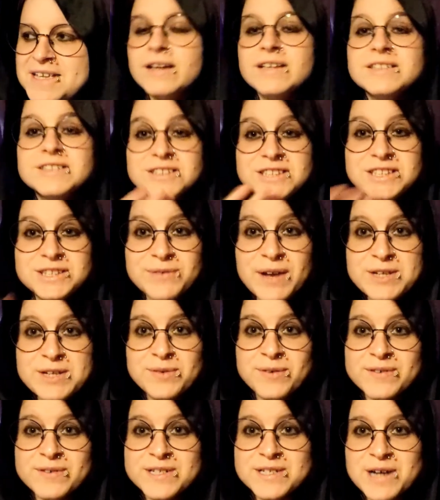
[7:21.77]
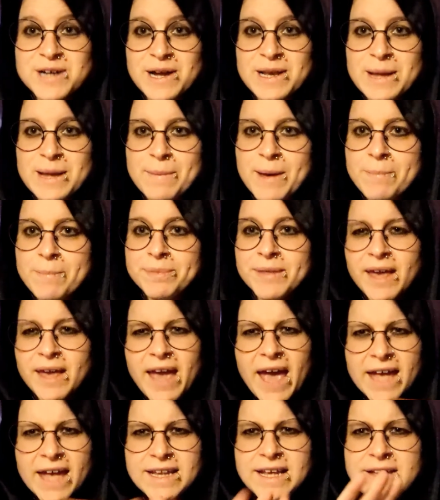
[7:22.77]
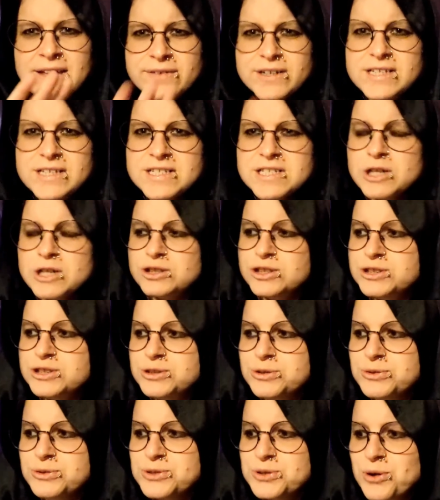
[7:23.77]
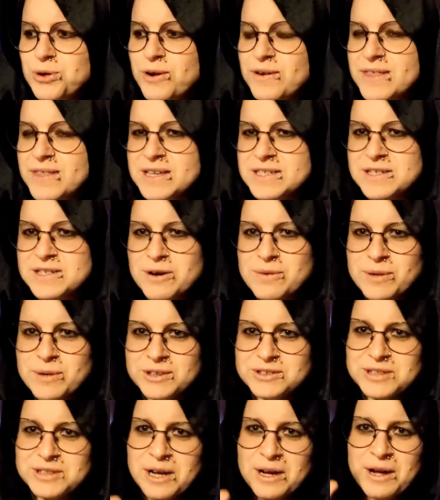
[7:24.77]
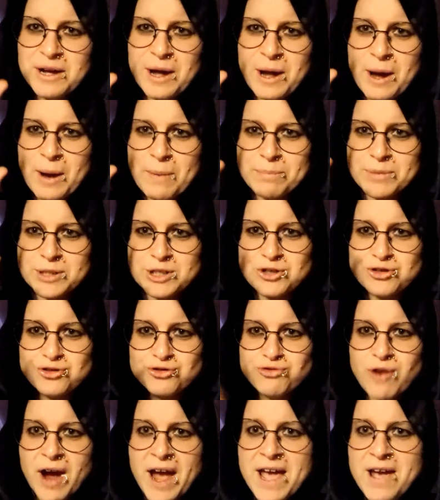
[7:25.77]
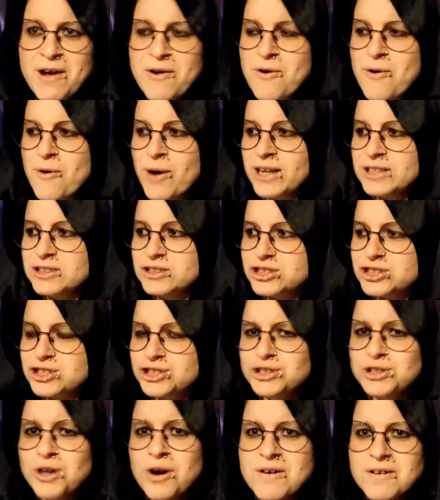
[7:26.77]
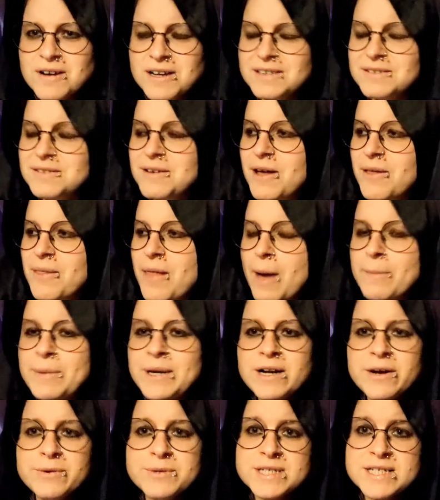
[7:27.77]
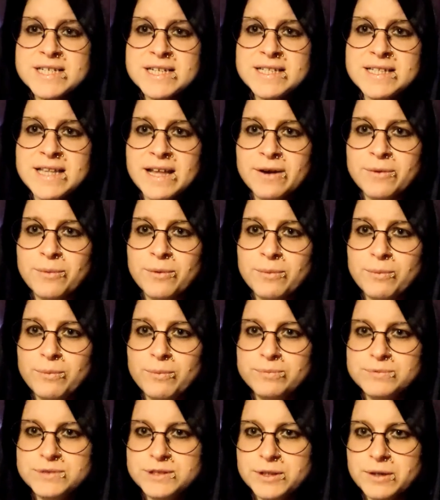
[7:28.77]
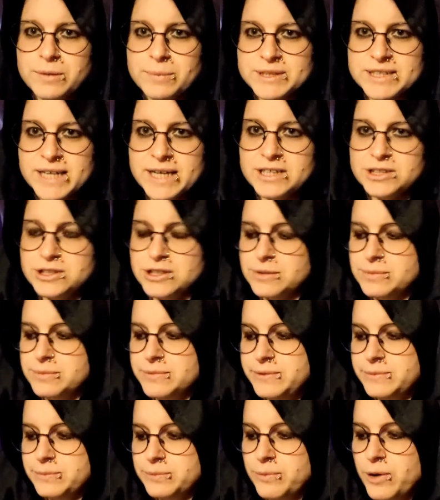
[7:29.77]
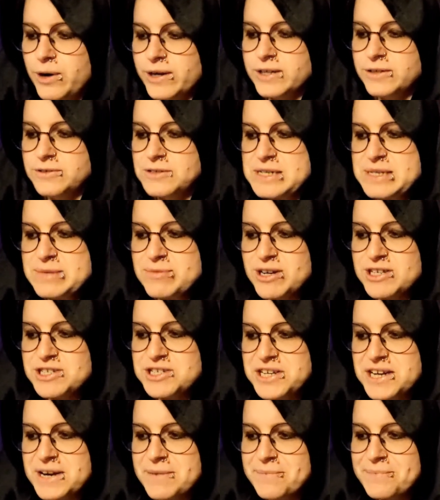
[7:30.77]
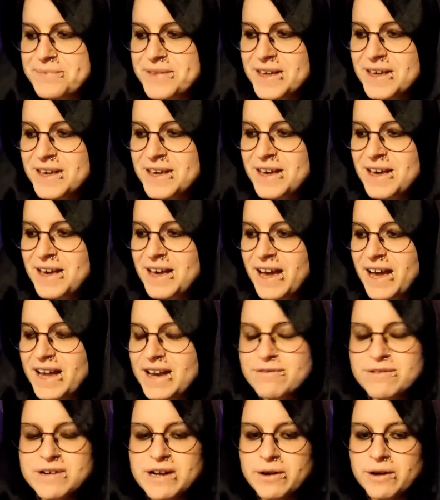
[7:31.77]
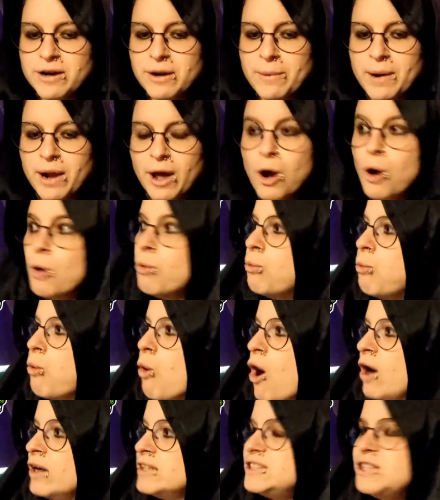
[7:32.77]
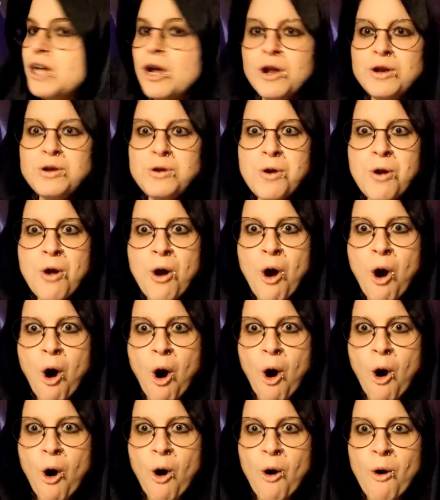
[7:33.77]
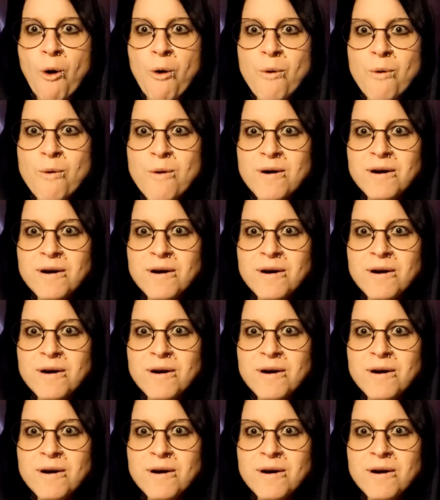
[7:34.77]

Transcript: So she's faced with a dilemma, and even in such a short story there's so much betrayal and shock, and I mean, I was sitting there doing my day job and working on a spreadsheet, and every now and then I'd be like, what? No!